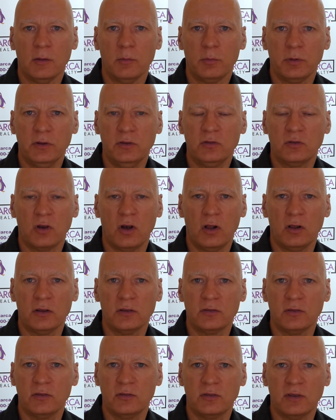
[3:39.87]
please call
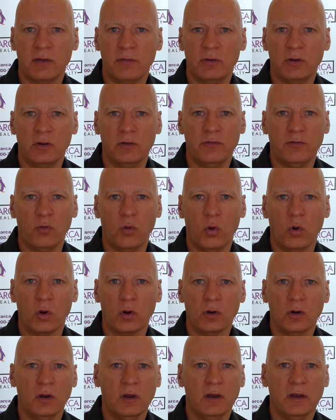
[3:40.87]
us at
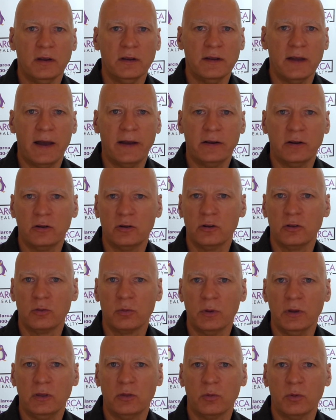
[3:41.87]

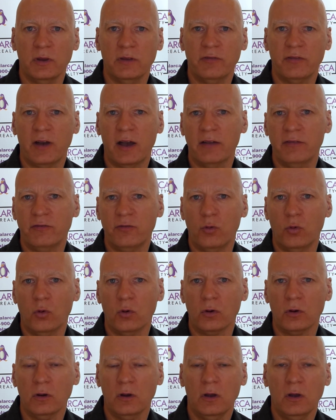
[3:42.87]

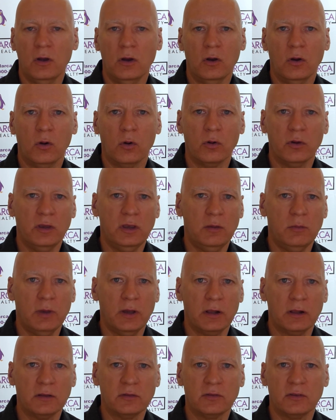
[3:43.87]
704-900-3354 or
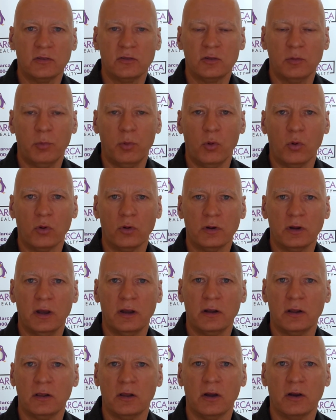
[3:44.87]
email us at
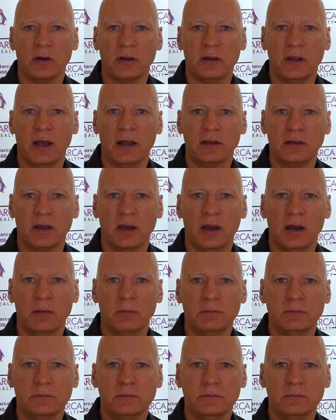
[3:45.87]
support@alarca.com.